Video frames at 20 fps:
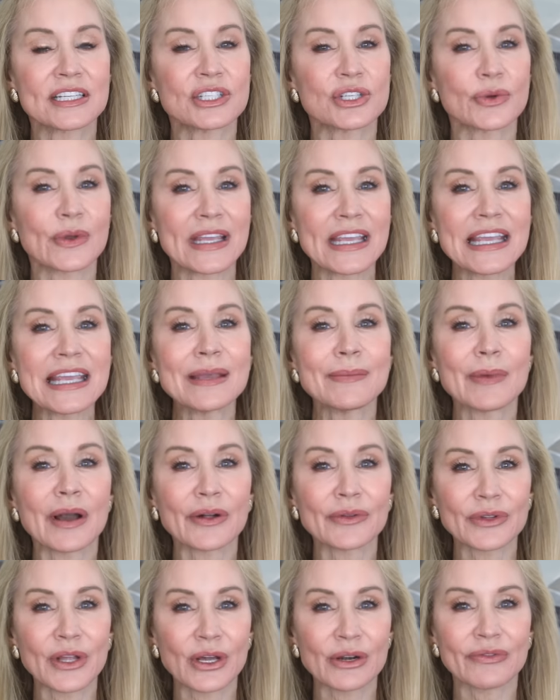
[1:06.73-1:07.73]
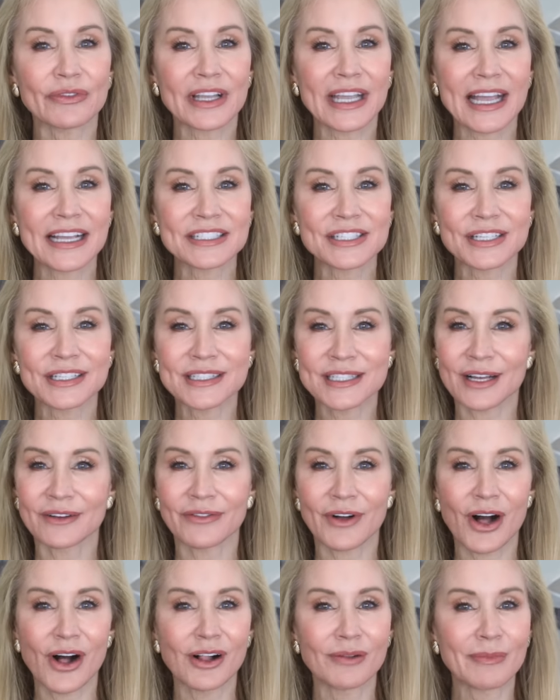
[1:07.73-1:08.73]
sends you email notifications
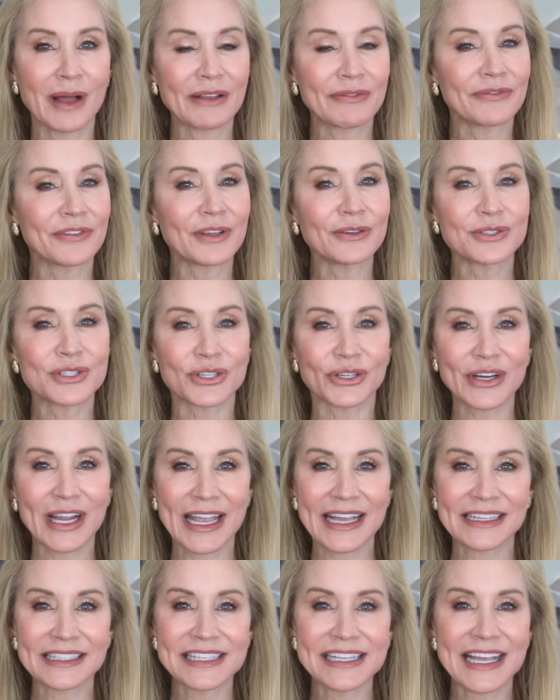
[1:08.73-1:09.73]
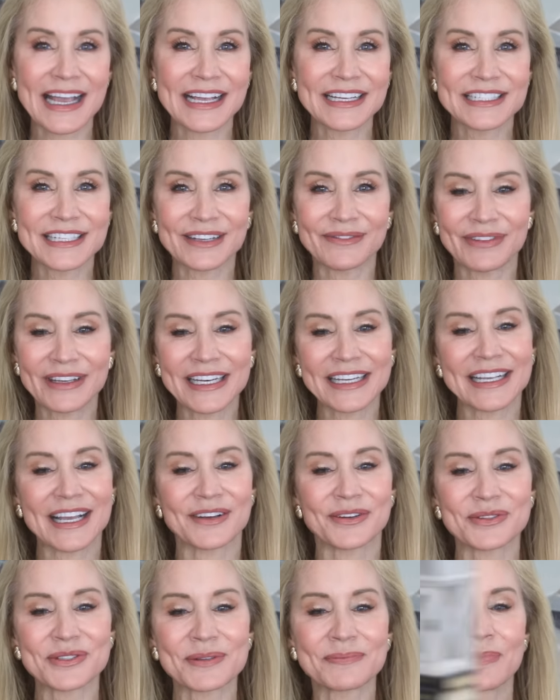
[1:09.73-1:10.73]
of all my future anti-aging
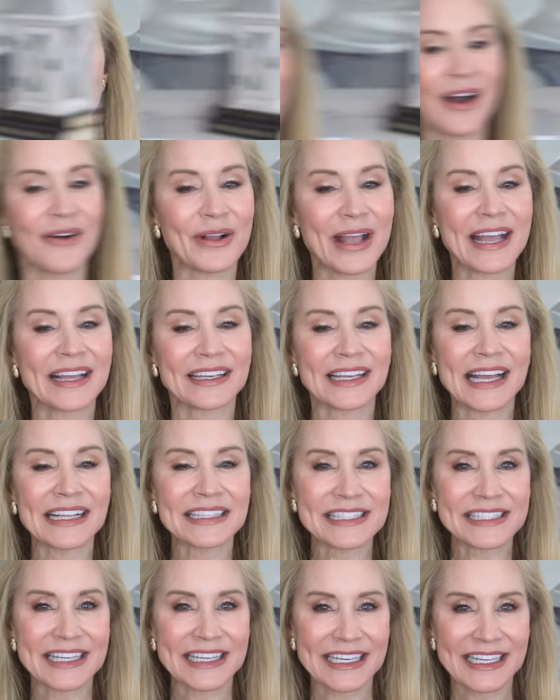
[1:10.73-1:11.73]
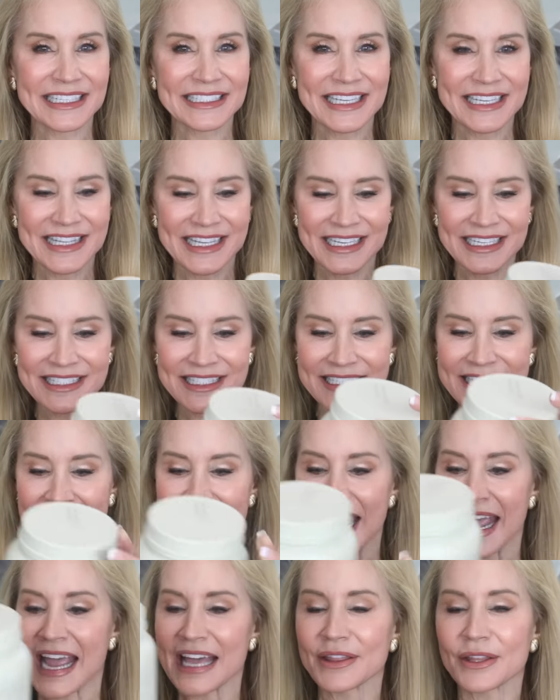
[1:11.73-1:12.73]
videos. Okay, let's get into this.
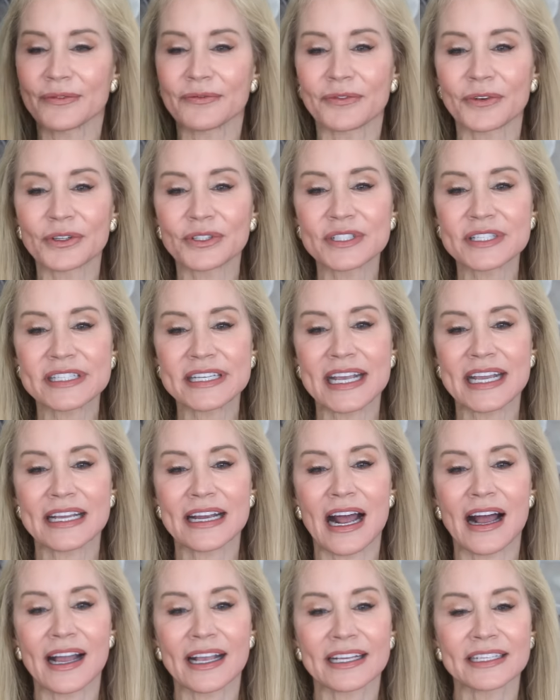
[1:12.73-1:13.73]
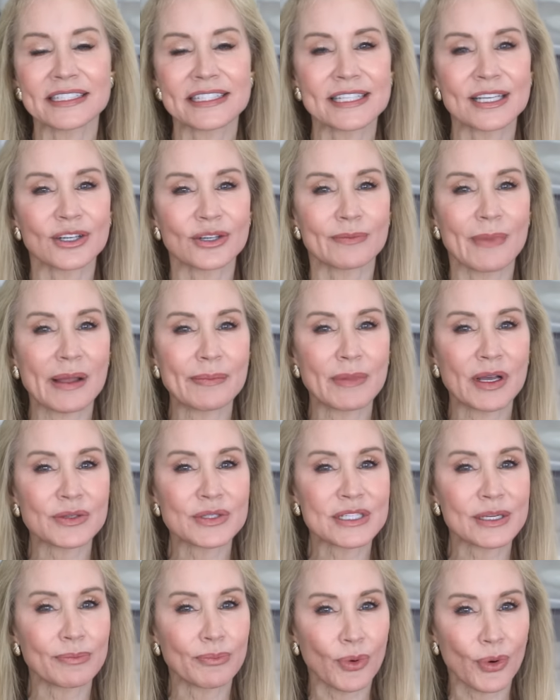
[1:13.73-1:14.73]
And the first, and I consider my
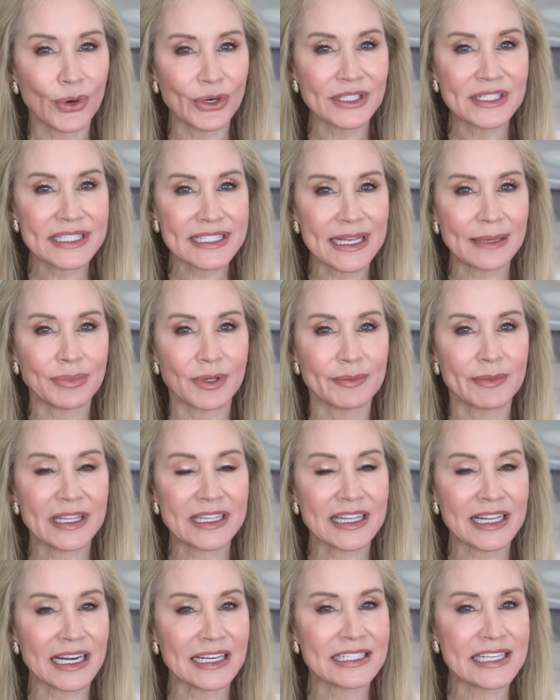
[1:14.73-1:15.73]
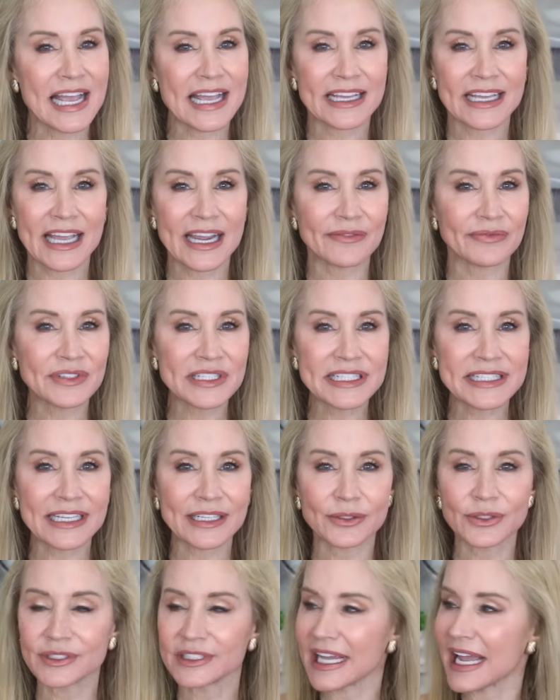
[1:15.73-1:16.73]
most important supplement that I take every
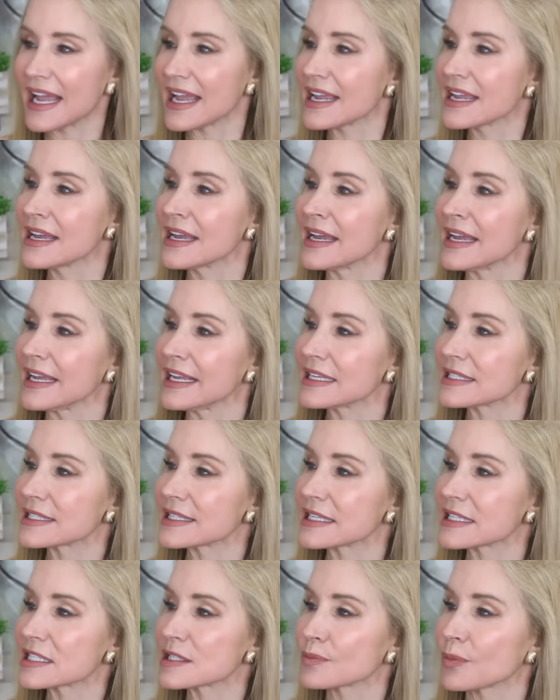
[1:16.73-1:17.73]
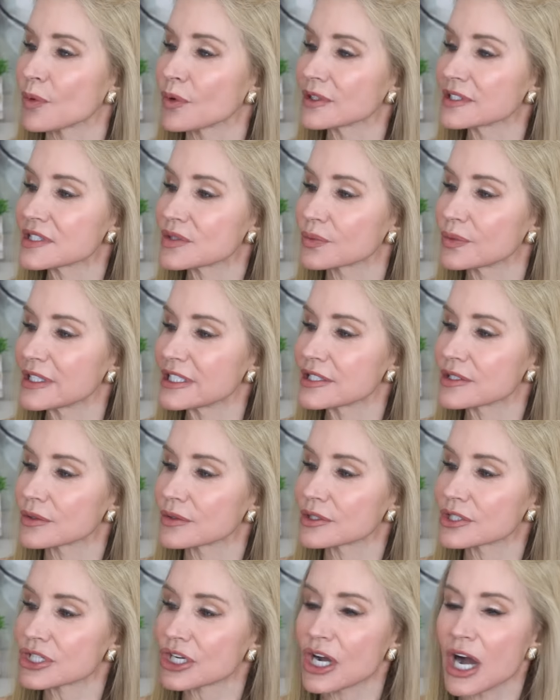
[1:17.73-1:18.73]
single day, is this Sports
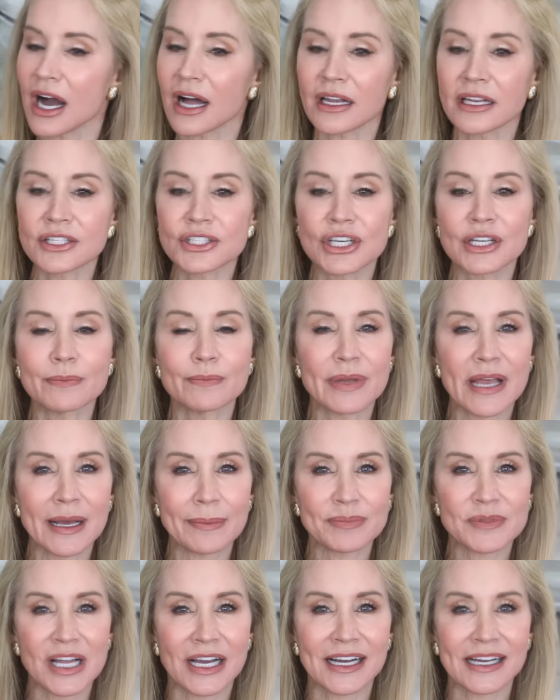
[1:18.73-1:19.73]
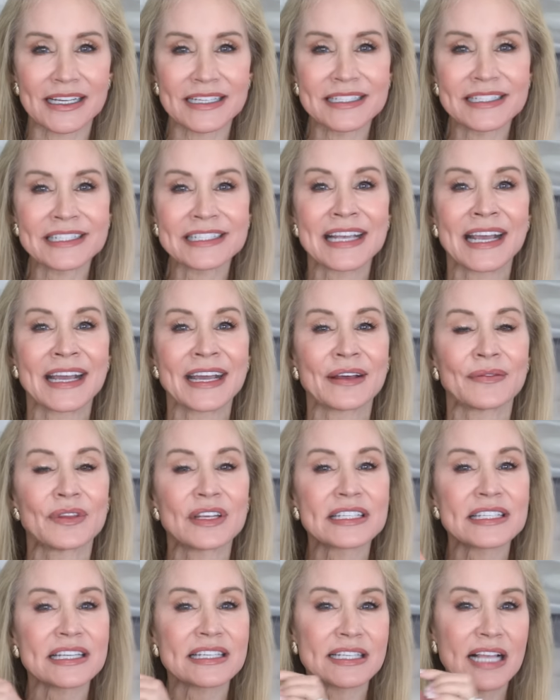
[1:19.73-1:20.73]
Research Collagen Peptides.
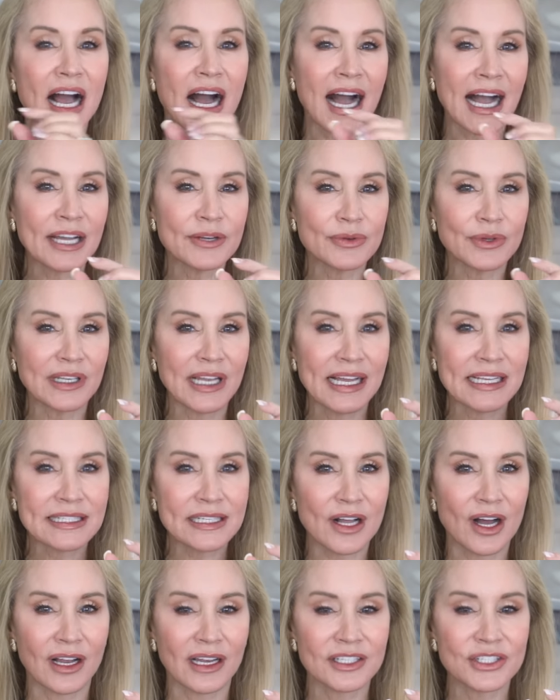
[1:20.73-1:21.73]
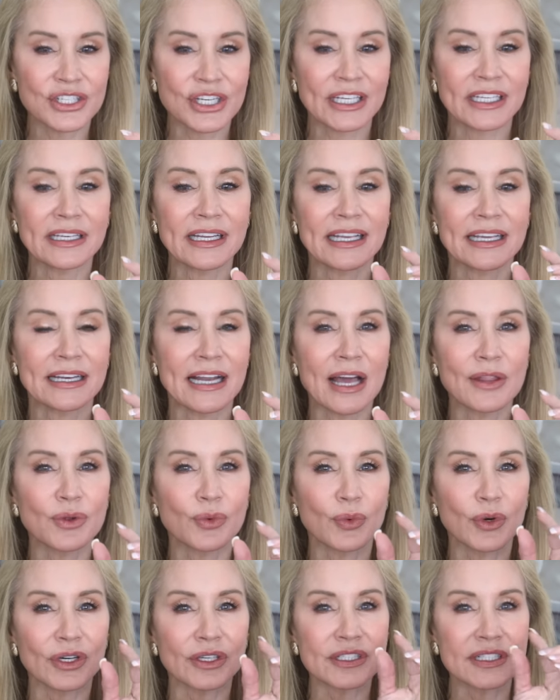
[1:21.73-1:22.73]
This is hydrolyzed collagen. In
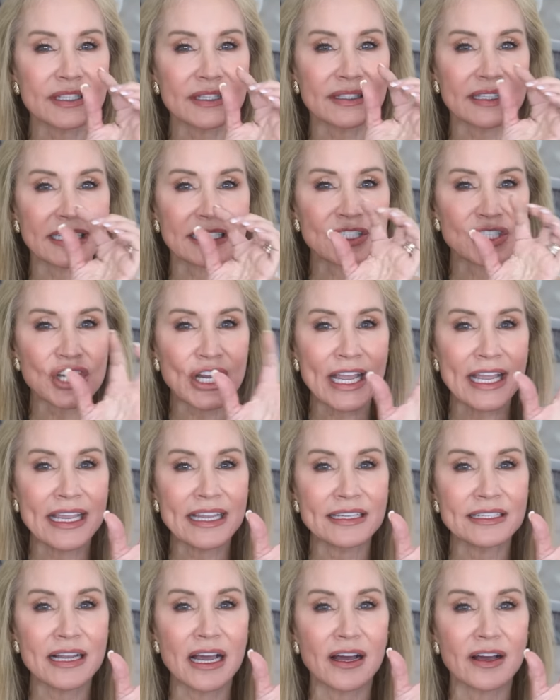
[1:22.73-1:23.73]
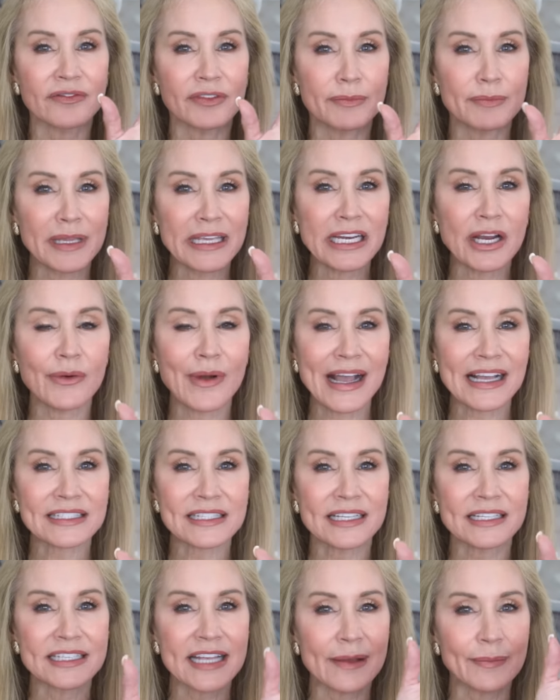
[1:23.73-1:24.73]
other words, the chain of amino
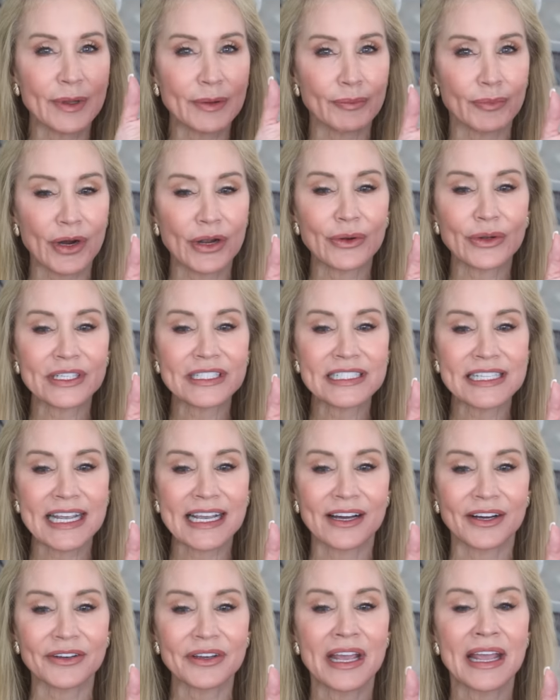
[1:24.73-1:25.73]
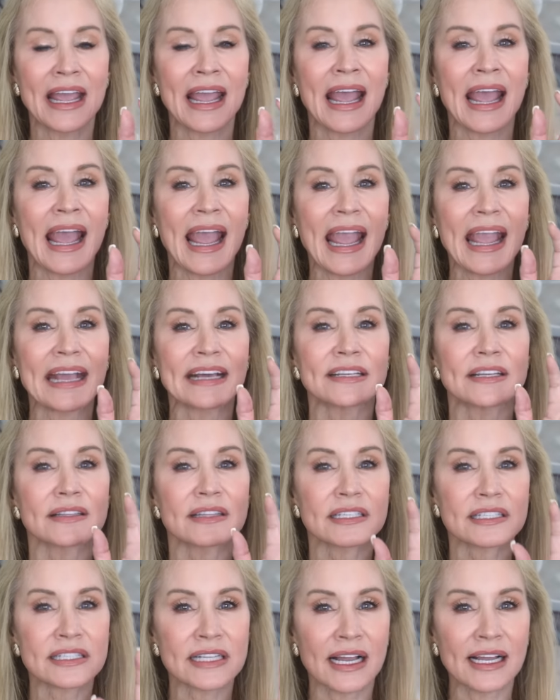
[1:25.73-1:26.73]
acids have been broken down, and
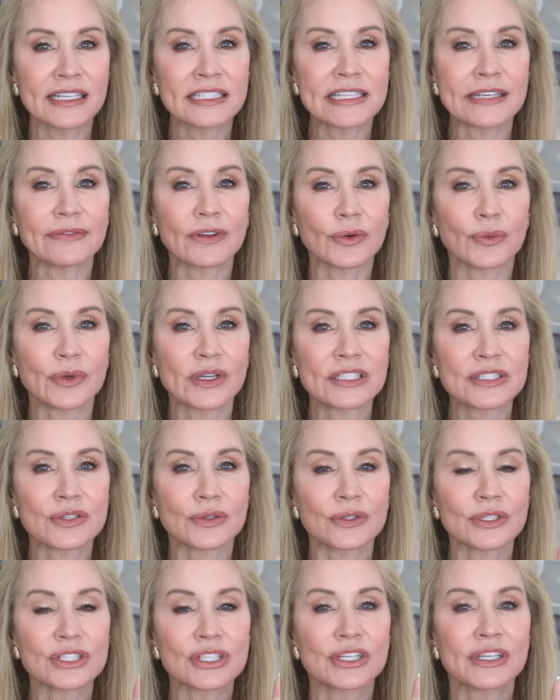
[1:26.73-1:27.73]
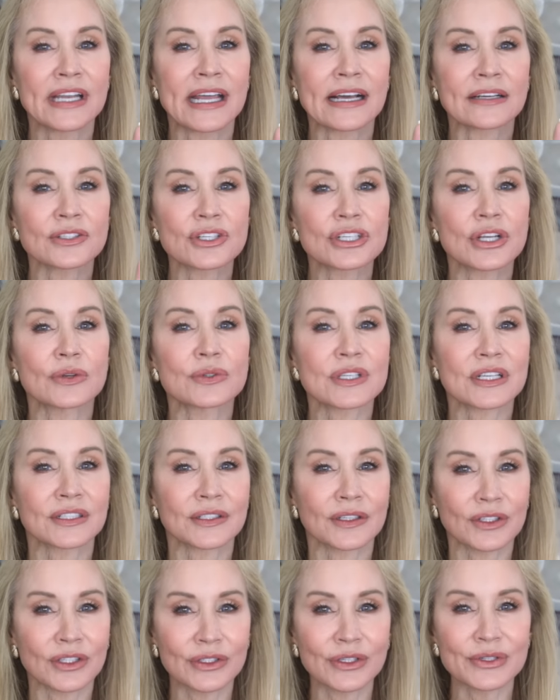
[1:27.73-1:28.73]
the scientific research now shows
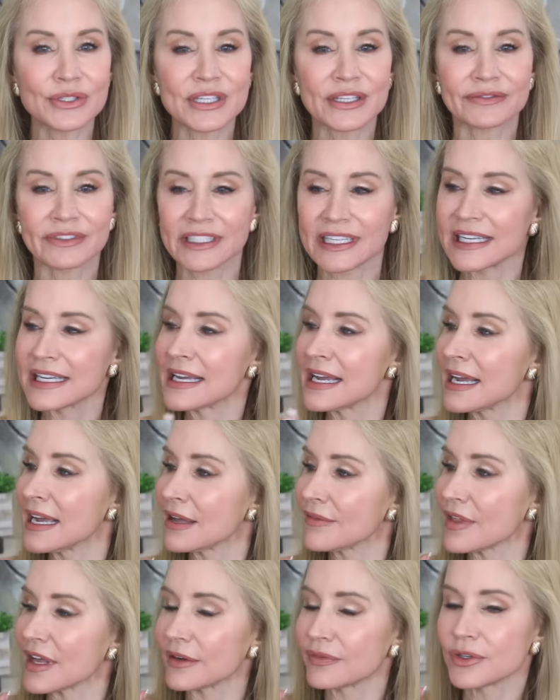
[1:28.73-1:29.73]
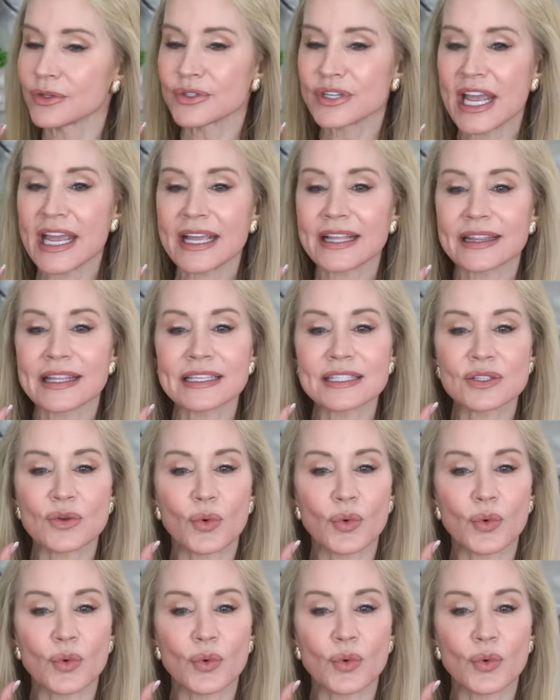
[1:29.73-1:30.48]
conclusively that if you take this